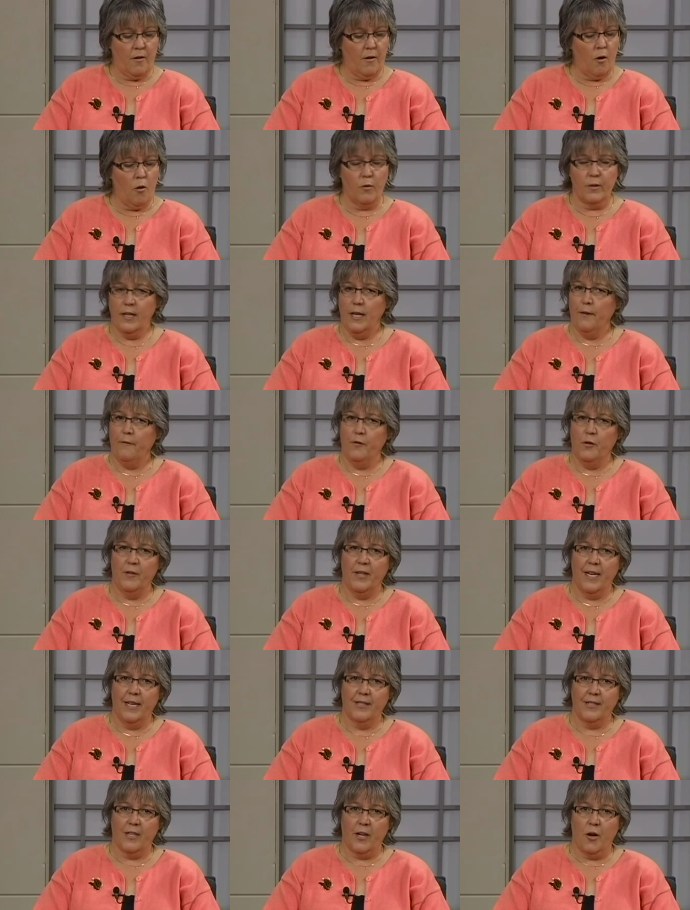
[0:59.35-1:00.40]
only a few
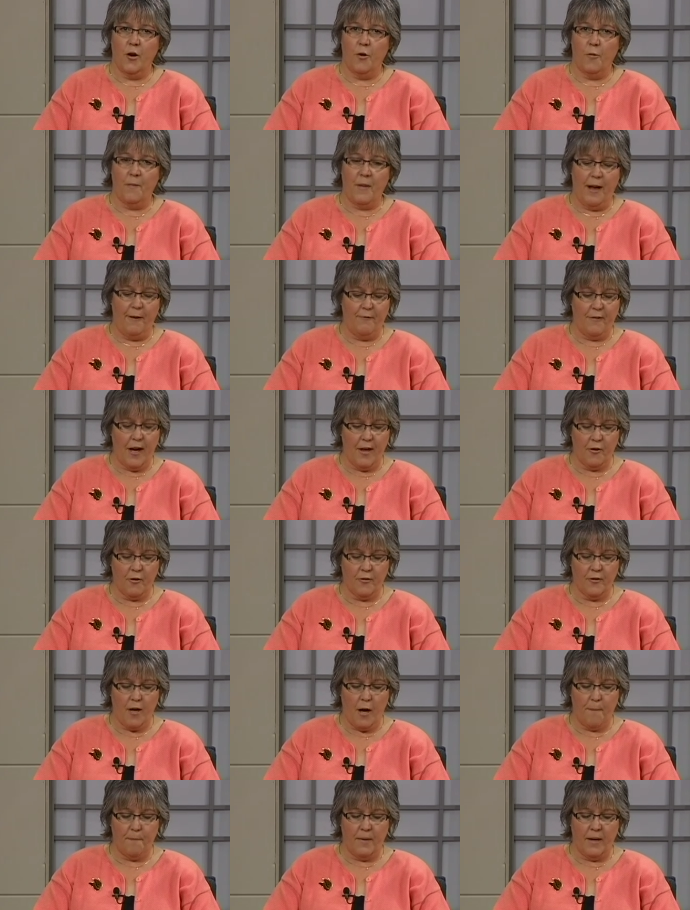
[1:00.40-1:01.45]
days ago, my
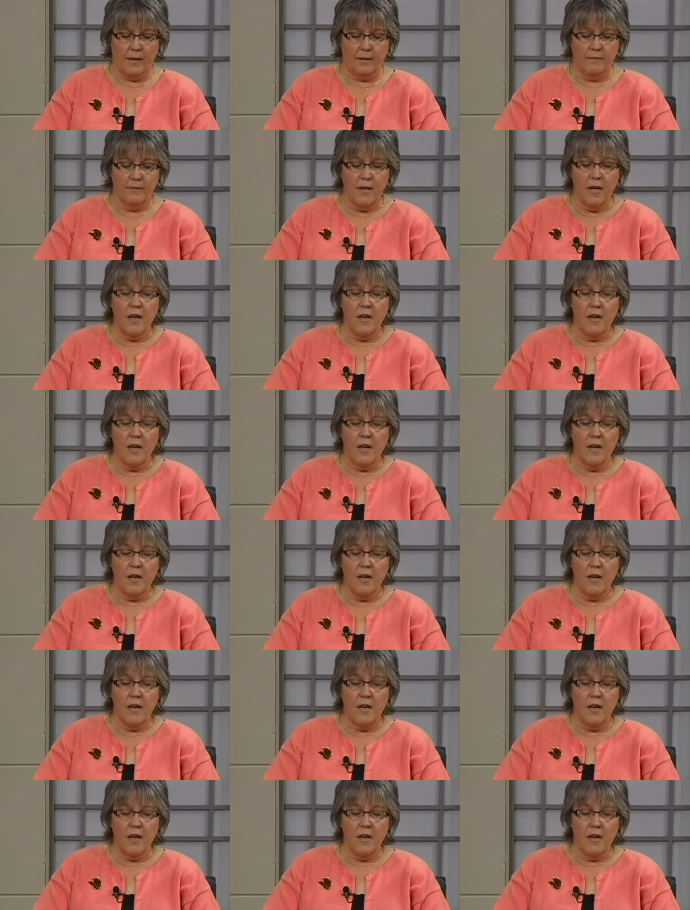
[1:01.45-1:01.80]
father-in-law, Bud